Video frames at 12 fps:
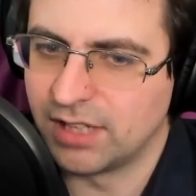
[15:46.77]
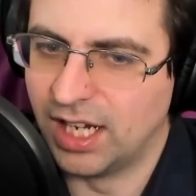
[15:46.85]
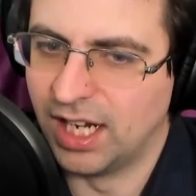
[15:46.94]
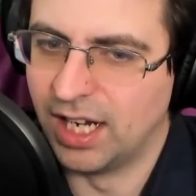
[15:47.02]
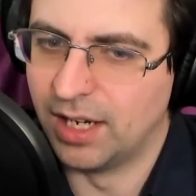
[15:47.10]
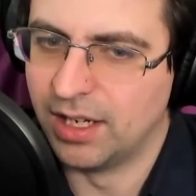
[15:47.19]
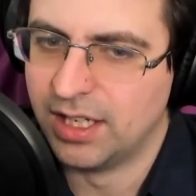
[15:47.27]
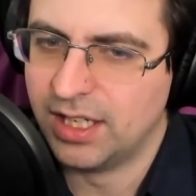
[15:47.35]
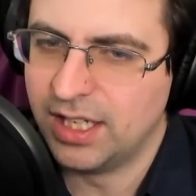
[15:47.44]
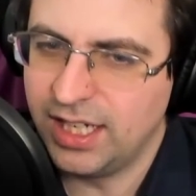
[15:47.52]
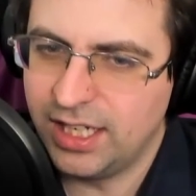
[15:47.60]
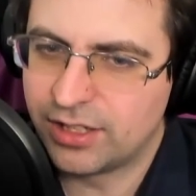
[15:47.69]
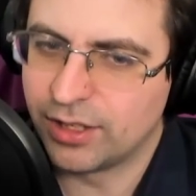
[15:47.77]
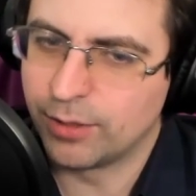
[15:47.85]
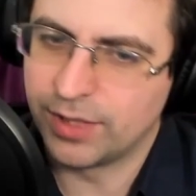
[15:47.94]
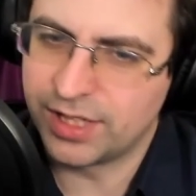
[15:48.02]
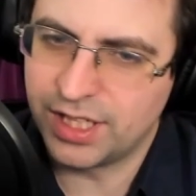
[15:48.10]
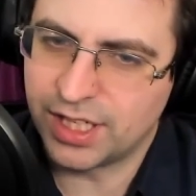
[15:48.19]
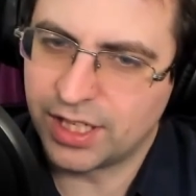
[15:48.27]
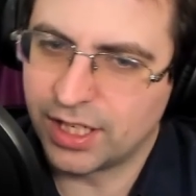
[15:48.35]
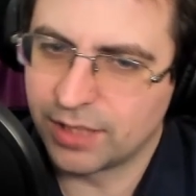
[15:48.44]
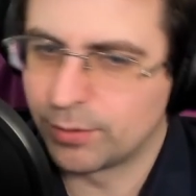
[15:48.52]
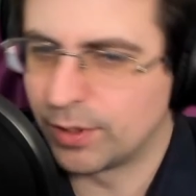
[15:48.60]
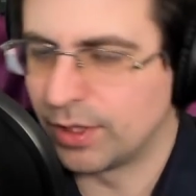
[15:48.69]
uh, either within a
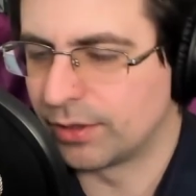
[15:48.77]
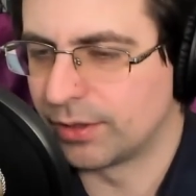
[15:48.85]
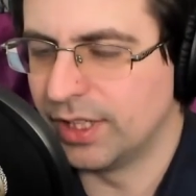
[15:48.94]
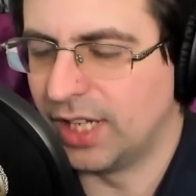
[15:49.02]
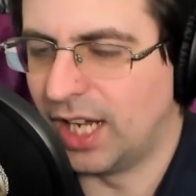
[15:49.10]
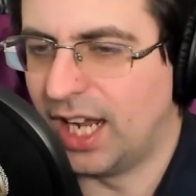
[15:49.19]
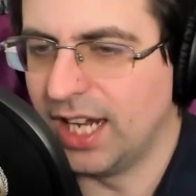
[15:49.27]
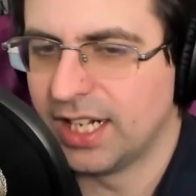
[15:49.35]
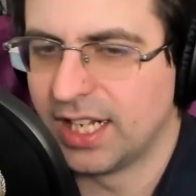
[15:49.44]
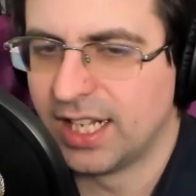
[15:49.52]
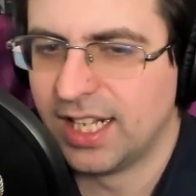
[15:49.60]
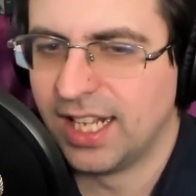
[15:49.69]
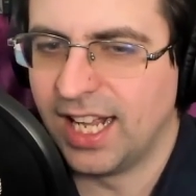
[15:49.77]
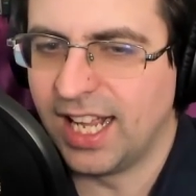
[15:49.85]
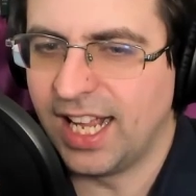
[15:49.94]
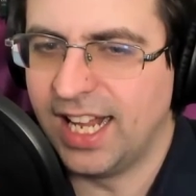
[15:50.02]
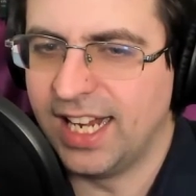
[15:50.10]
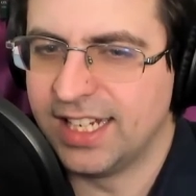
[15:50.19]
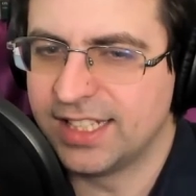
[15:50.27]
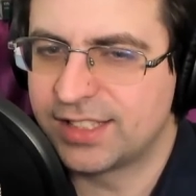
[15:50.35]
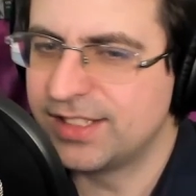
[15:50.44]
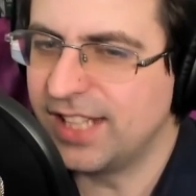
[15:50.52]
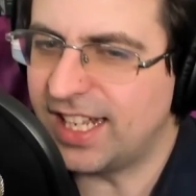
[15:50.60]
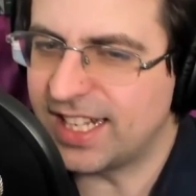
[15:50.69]
con world or not, and
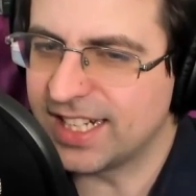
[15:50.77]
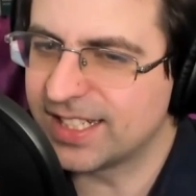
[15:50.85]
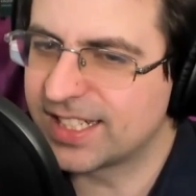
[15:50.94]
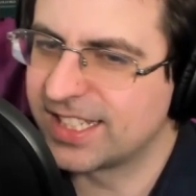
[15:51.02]
it's not